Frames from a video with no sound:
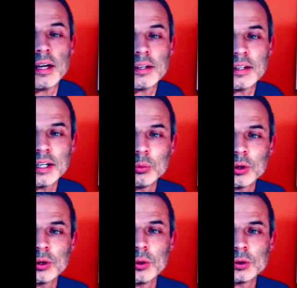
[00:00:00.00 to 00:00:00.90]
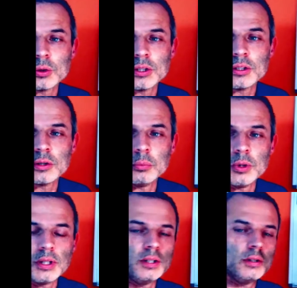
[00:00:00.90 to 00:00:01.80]
and they will cause it to
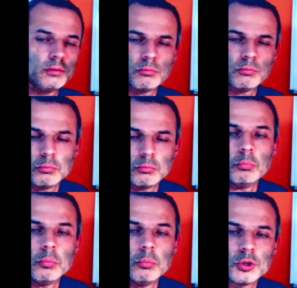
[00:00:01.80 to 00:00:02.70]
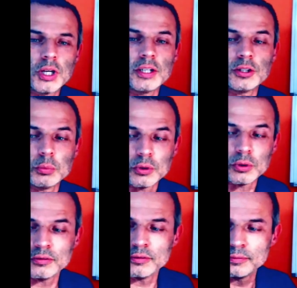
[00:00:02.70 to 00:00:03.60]
be
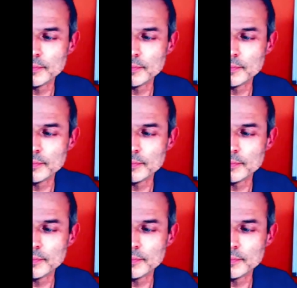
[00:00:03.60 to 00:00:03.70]
changeable.